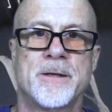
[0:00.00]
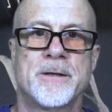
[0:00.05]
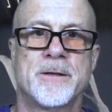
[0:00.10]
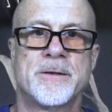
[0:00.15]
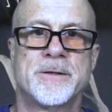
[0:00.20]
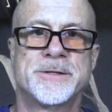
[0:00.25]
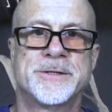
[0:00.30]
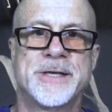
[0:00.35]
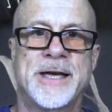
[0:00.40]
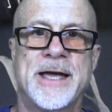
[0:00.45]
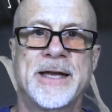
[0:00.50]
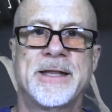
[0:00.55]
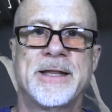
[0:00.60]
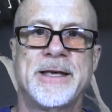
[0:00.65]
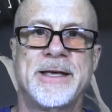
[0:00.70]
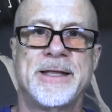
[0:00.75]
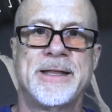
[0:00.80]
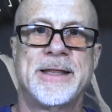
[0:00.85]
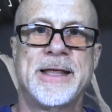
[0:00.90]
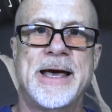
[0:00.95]

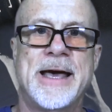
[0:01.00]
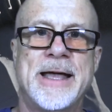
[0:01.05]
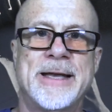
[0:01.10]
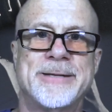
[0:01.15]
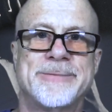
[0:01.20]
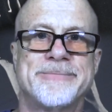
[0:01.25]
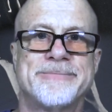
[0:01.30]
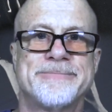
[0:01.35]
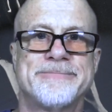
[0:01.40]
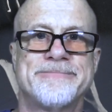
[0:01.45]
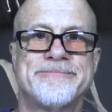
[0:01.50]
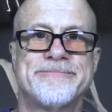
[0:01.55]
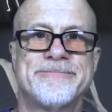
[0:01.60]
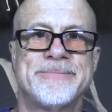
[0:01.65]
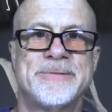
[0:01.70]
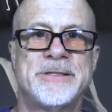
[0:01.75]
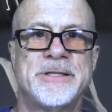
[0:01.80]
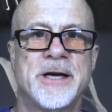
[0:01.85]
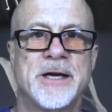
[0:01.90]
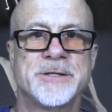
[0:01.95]
Sadly, that
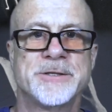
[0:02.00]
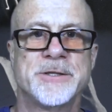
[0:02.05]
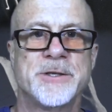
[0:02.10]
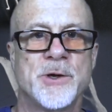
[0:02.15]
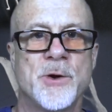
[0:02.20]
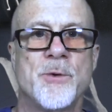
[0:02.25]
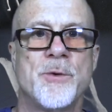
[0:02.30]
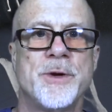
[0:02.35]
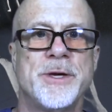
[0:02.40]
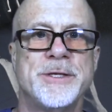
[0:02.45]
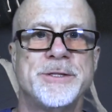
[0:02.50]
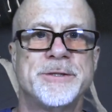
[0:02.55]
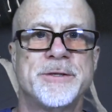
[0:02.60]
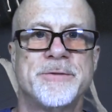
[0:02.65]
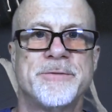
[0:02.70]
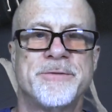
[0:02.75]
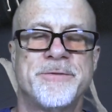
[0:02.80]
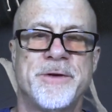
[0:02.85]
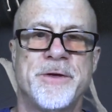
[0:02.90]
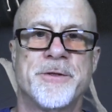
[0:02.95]
doesn't always
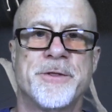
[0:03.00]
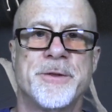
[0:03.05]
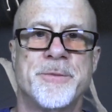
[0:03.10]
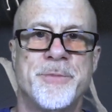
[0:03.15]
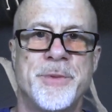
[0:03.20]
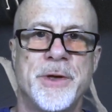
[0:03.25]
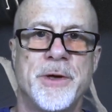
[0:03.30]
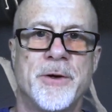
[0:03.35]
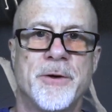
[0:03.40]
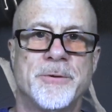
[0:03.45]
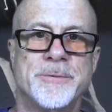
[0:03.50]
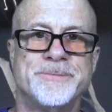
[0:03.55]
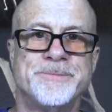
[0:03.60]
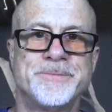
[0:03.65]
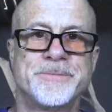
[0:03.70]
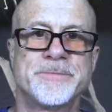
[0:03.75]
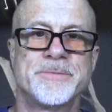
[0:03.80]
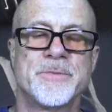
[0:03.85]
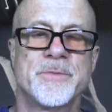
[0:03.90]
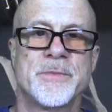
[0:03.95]
fill the bill
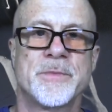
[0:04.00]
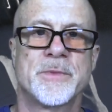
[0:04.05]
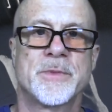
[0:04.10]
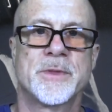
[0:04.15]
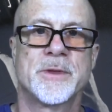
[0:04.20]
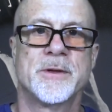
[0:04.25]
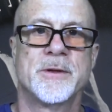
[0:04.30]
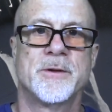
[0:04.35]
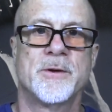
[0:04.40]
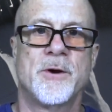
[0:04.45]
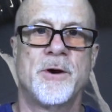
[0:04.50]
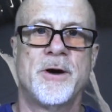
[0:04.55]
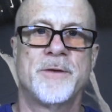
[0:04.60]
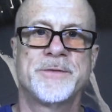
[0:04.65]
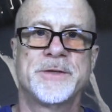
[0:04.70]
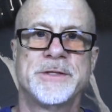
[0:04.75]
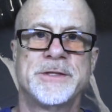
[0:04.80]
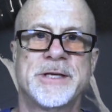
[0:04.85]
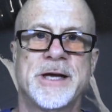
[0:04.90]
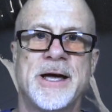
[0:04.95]

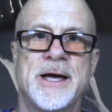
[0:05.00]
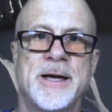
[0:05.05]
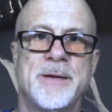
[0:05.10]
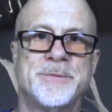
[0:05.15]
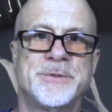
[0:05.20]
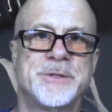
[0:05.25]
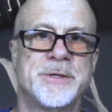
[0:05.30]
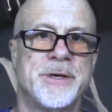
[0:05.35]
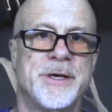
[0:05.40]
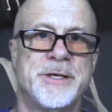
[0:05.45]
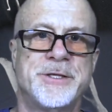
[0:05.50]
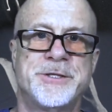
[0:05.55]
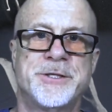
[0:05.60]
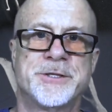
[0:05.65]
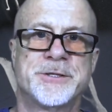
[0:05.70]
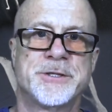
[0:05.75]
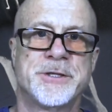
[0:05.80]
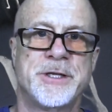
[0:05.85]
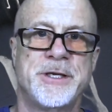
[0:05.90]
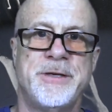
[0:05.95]
oftentimes it
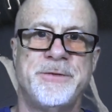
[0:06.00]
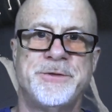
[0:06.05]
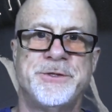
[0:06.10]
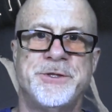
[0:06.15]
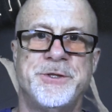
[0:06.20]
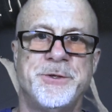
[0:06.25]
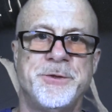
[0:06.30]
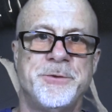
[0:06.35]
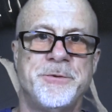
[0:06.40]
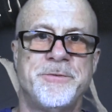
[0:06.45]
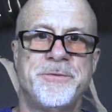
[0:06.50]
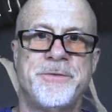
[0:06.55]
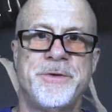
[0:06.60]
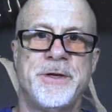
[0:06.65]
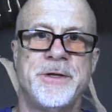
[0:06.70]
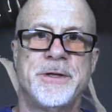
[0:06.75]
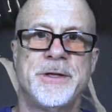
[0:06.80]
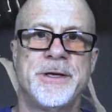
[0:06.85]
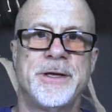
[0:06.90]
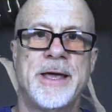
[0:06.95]
just leaves you
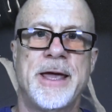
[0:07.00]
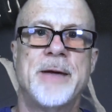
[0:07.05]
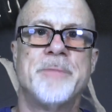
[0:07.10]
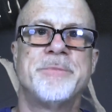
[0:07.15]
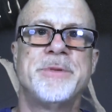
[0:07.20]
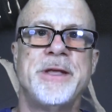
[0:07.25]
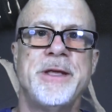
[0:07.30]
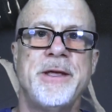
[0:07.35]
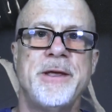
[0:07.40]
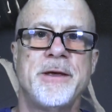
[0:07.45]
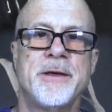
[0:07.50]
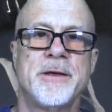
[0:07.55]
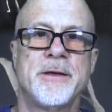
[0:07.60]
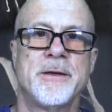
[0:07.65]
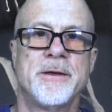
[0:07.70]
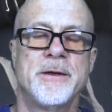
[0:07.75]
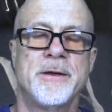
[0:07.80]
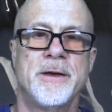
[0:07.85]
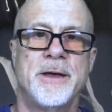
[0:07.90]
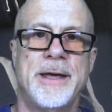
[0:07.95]
feeling empty.
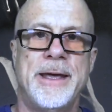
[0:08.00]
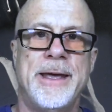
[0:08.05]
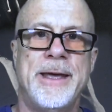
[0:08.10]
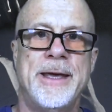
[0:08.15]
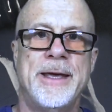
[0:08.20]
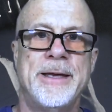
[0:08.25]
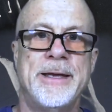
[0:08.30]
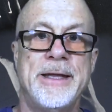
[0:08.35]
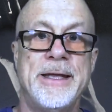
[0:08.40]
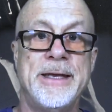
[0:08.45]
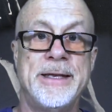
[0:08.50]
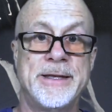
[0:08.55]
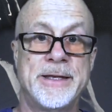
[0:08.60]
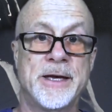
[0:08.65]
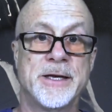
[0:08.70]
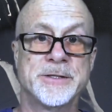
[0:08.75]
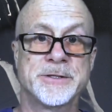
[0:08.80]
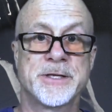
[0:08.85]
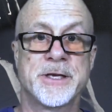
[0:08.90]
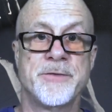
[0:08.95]
And it
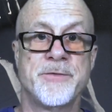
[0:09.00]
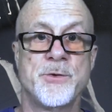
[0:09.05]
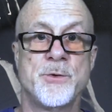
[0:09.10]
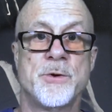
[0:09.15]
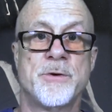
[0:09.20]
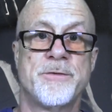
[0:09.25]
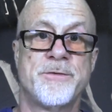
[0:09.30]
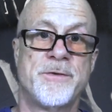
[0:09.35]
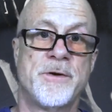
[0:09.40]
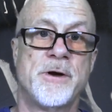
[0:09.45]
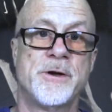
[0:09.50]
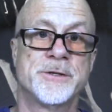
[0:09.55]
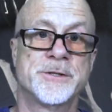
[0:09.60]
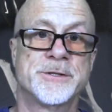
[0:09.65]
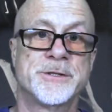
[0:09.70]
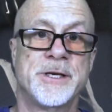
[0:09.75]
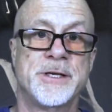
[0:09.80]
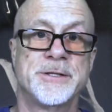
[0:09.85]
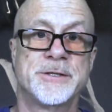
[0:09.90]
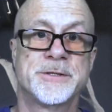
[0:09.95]
does give you a false
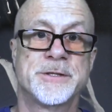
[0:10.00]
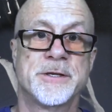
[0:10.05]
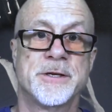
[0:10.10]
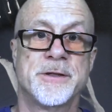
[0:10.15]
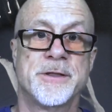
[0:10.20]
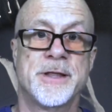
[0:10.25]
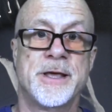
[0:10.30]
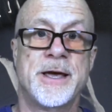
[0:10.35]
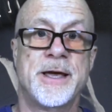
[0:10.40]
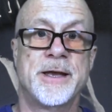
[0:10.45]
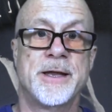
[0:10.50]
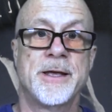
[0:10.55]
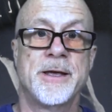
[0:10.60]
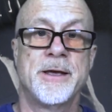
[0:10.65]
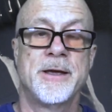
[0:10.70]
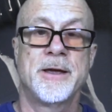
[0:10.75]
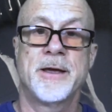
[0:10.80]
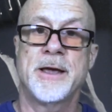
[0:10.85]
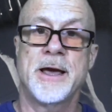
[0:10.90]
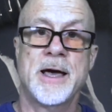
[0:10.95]
sense that
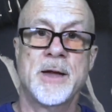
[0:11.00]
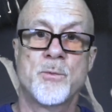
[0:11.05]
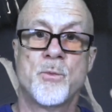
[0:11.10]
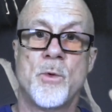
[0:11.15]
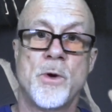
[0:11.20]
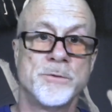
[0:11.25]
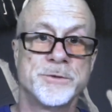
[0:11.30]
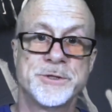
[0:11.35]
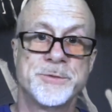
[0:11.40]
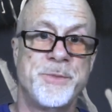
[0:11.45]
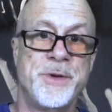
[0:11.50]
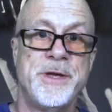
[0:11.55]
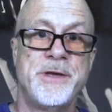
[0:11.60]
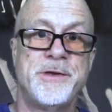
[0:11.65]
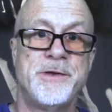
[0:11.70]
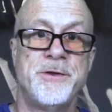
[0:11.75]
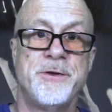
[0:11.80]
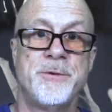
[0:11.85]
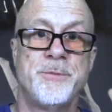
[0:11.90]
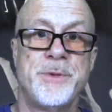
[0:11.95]
God won't speak
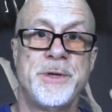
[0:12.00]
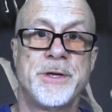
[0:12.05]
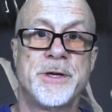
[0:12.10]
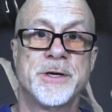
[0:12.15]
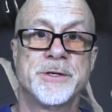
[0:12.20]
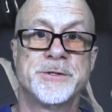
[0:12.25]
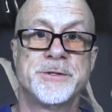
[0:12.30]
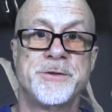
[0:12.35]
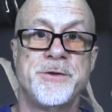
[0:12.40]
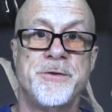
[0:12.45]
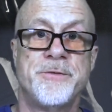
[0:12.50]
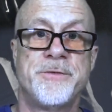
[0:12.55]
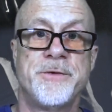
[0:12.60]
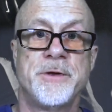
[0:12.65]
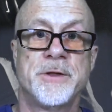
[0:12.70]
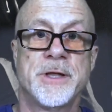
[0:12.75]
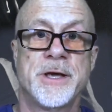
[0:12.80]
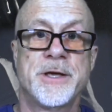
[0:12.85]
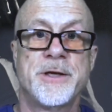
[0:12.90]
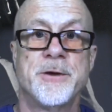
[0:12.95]
to you because you
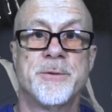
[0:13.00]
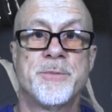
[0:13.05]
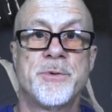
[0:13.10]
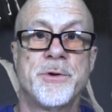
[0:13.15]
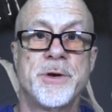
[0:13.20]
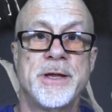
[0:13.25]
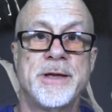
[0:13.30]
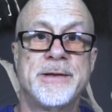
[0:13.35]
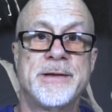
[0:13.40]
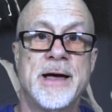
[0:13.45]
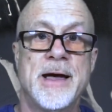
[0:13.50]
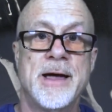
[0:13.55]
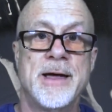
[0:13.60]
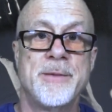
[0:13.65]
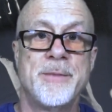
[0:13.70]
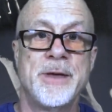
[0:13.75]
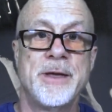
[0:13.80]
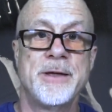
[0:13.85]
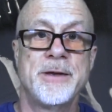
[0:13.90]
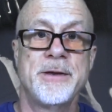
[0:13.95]
feel like you're putting
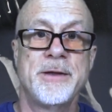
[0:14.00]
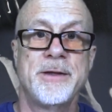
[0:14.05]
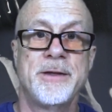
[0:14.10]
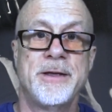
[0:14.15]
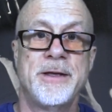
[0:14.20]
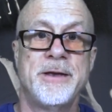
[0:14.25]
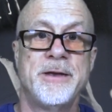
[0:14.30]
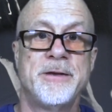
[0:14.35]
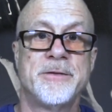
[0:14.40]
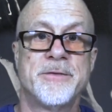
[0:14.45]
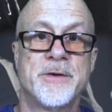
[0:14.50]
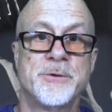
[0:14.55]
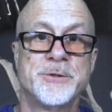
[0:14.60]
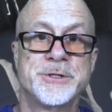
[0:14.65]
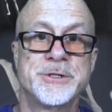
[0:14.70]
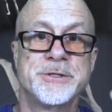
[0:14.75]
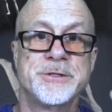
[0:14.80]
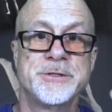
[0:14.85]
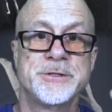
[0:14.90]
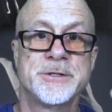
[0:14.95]
time in, in
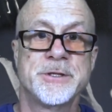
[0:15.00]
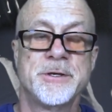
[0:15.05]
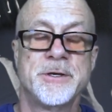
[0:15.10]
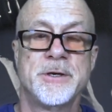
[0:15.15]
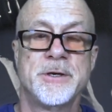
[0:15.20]
devotions,